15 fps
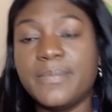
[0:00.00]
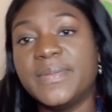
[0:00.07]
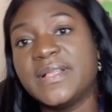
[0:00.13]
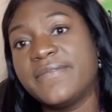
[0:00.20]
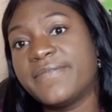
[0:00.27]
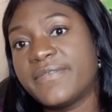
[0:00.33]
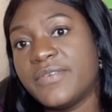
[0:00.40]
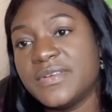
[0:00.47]
But
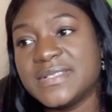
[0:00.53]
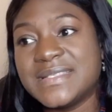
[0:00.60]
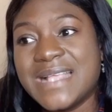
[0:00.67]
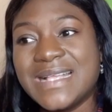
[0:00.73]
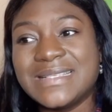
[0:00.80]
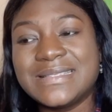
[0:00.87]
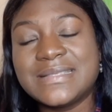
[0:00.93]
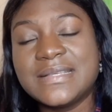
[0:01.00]
of course,
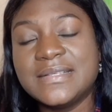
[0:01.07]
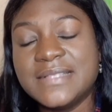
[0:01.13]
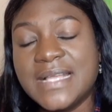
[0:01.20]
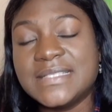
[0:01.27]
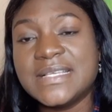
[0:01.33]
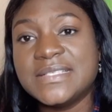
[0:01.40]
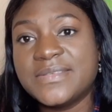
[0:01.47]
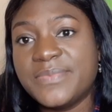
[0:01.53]
that
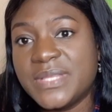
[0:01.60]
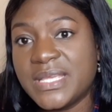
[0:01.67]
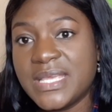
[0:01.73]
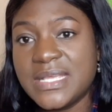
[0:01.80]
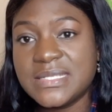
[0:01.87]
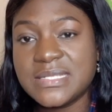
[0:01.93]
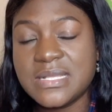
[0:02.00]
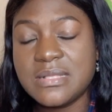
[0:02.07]
tends to be the
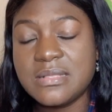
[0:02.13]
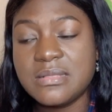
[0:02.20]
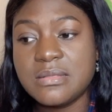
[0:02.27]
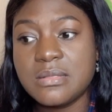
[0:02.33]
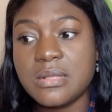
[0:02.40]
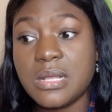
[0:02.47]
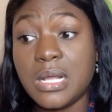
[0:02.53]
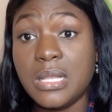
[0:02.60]
case
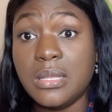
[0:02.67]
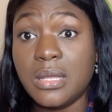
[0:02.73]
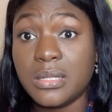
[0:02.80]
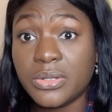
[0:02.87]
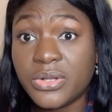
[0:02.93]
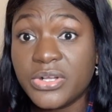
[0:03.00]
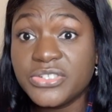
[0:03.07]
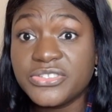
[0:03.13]
in a lot
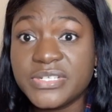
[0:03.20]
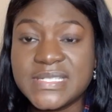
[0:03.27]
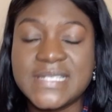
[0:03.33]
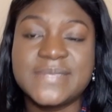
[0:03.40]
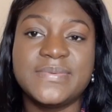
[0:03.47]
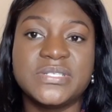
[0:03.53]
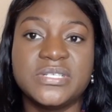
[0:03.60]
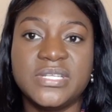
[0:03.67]
of countries,
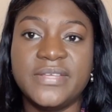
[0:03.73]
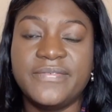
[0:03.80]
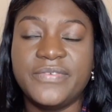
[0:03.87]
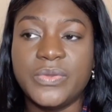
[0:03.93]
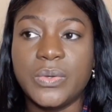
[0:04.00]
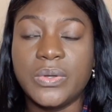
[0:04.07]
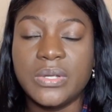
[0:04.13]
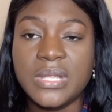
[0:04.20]
especially if
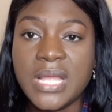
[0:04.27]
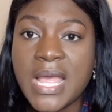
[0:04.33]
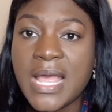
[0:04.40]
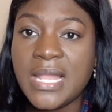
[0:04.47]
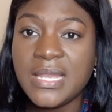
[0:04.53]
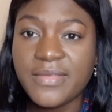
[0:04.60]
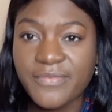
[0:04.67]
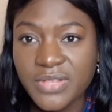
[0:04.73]
you're
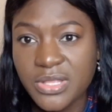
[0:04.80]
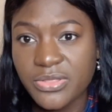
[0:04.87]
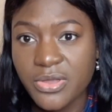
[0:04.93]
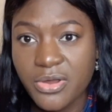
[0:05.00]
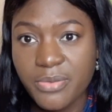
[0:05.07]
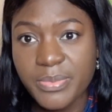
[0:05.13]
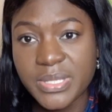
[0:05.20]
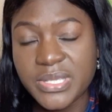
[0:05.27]
living in the
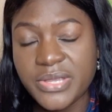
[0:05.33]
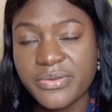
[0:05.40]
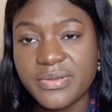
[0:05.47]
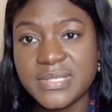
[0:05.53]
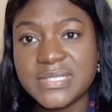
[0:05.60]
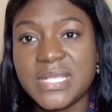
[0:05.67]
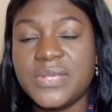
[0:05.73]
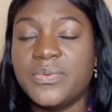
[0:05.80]
urban
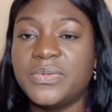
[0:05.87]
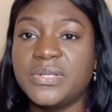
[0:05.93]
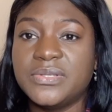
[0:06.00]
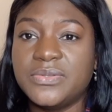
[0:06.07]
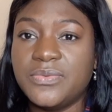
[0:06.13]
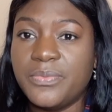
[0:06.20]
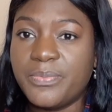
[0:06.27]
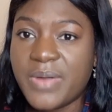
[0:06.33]
areas and you want to
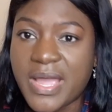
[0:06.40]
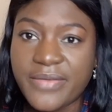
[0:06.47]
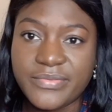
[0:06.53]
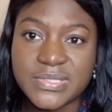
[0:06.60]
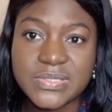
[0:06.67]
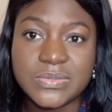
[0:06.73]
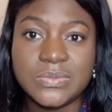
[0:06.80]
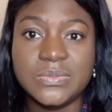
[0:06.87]
do
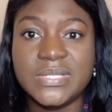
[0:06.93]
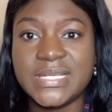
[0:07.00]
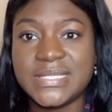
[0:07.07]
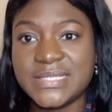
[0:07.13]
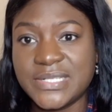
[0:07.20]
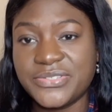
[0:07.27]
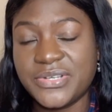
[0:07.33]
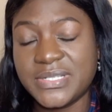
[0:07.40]
private school,
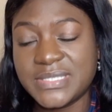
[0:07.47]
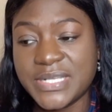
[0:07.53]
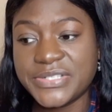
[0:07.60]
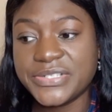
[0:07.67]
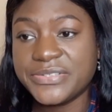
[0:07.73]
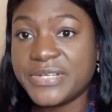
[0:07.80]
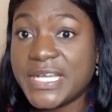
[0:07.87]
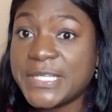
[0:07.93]
etc.,
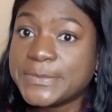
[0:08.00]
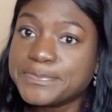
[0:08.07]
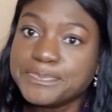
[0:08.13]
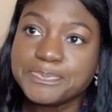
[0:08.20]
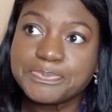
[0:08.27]
right?